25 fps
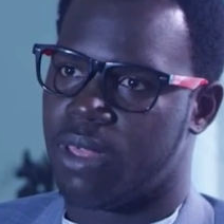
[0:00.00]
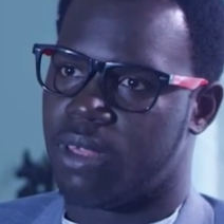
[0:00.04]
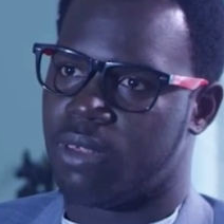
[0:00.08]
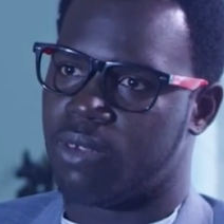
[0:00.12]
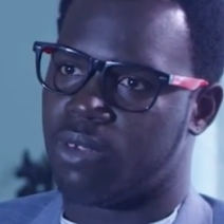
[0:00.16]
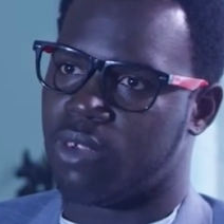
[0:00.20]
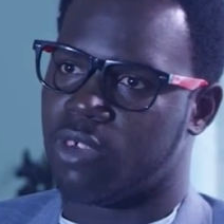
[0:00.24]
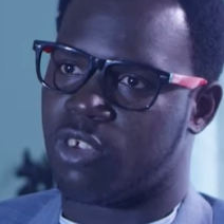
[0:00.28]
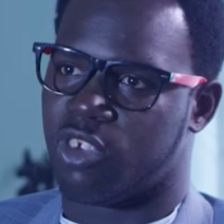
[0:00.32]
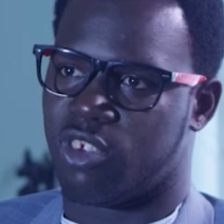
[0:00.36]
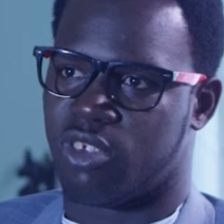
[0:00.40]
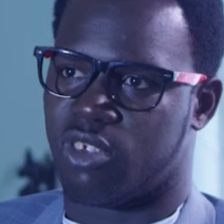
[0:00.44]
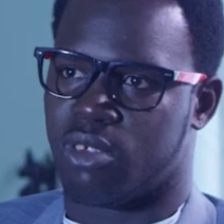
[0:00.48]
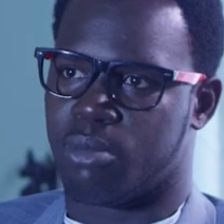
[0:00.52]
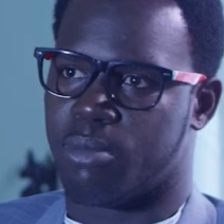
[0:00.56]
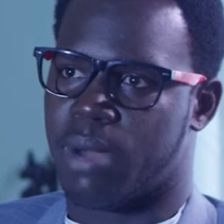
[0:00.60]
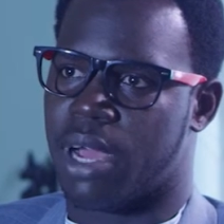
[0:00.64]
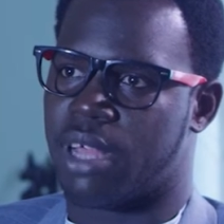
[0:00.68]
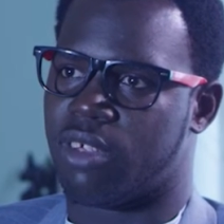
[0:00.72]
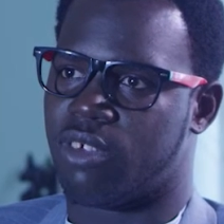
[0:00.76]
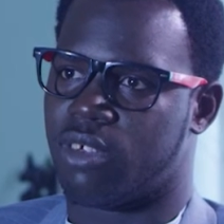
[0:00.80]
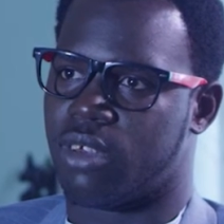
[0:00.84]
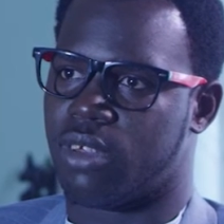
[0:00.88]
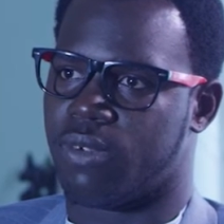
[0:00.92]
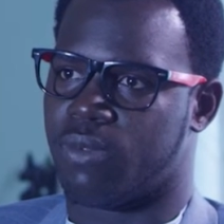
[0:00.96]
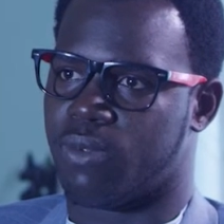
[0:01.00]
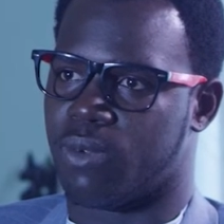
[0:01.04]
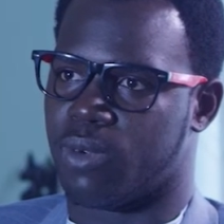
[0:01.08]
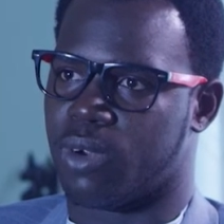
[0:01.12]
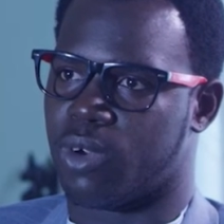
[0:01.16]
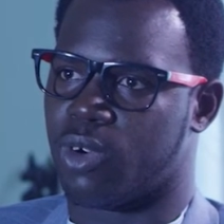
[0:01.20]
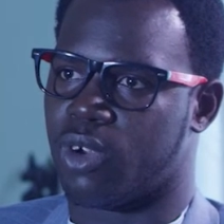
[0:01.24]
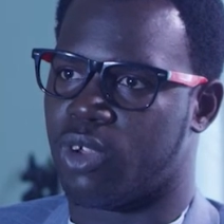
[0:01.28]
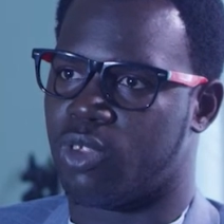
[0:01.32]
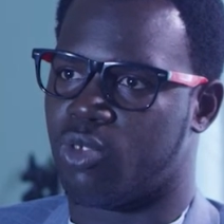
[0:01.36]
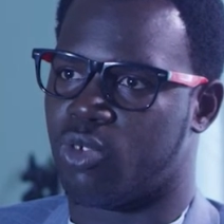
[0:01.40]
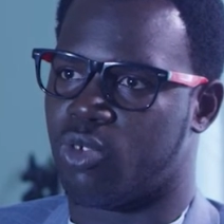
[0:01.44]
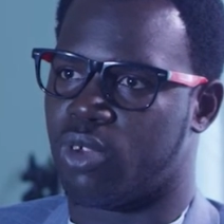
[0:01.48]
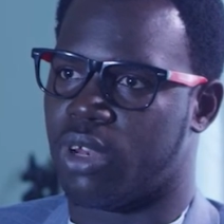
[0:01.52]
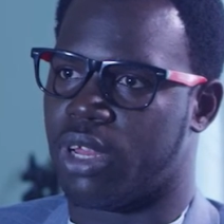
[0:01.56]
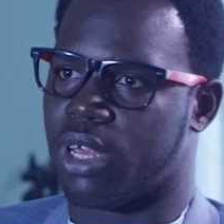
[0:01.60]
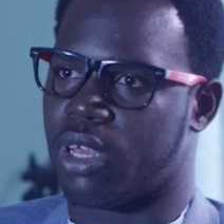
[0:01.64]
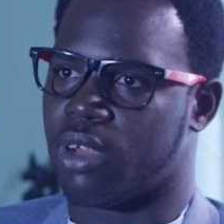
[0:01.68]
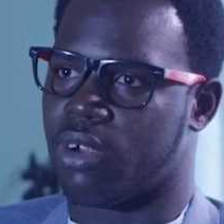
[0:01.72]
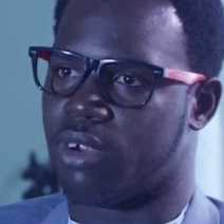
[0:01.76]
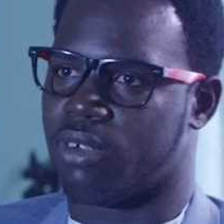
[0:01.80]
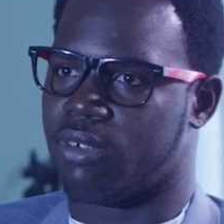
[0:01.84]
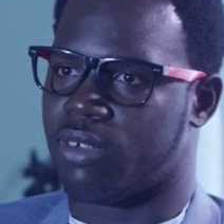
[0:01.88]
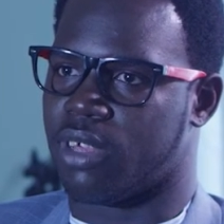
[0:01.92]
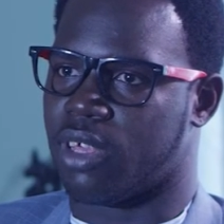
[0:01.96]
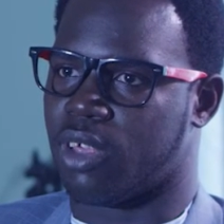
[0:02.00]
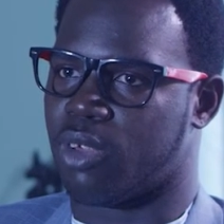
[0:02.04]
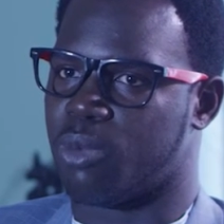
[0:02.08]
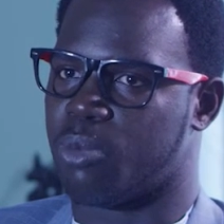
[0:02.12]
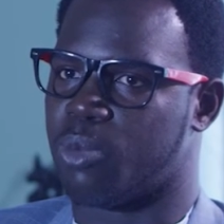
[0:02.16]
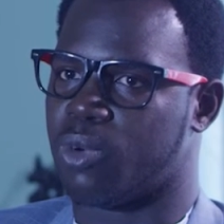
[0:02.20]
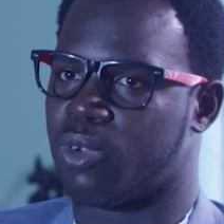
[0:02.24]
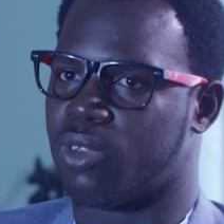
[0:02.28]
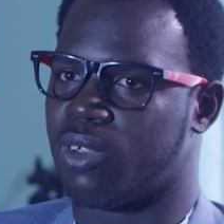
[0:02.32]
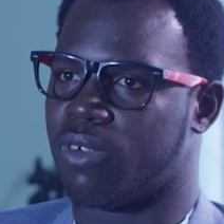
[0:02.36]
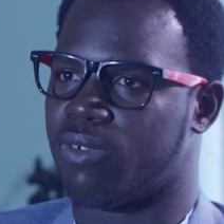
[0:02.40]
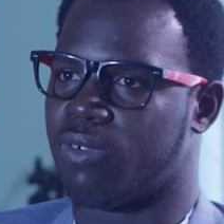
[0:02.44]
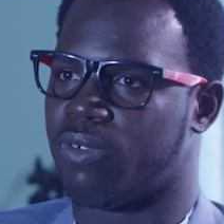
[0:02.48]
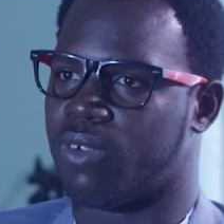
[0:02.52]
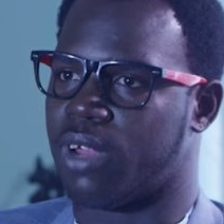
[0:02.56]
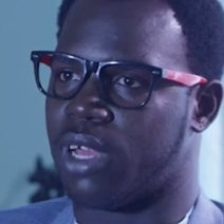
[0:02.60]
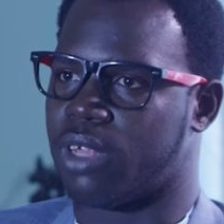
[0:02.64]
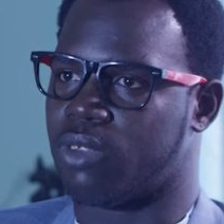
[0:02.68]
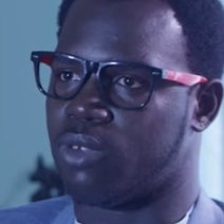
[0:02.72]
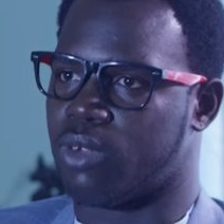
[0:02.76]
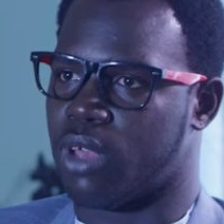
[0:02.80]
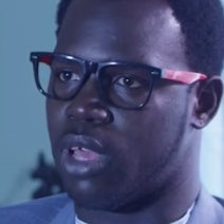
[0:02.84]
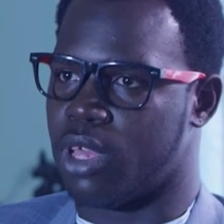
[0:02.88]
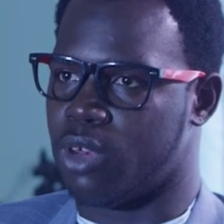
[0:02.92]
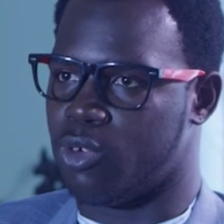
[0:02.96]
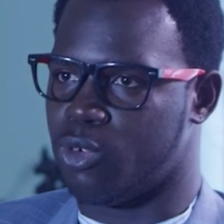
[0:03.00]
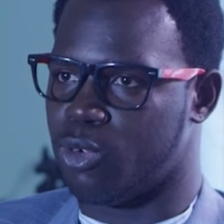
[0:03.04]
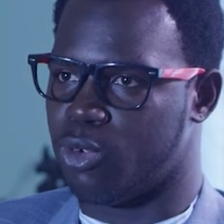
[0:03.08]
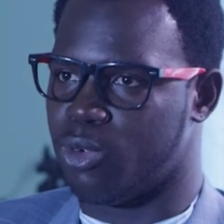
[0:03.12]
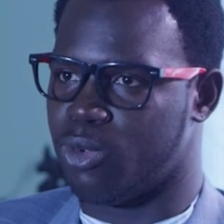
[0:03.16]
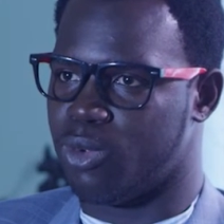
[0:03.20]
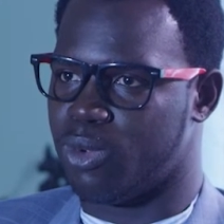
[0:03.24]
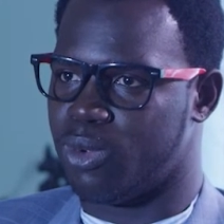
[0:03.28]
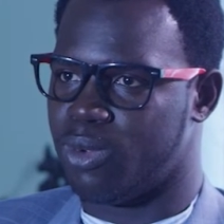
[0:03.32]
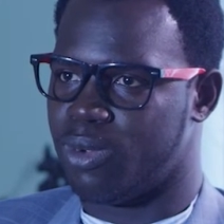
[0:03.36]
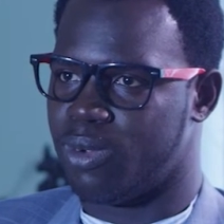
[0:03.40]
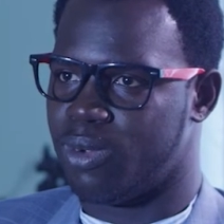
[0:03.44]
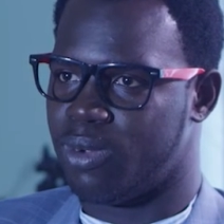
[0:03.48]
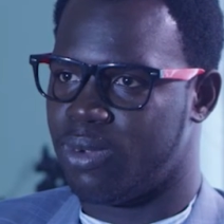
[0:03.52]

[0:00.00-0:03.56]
So just imagine if you were going to Lagos and you booked a flight to Enugu.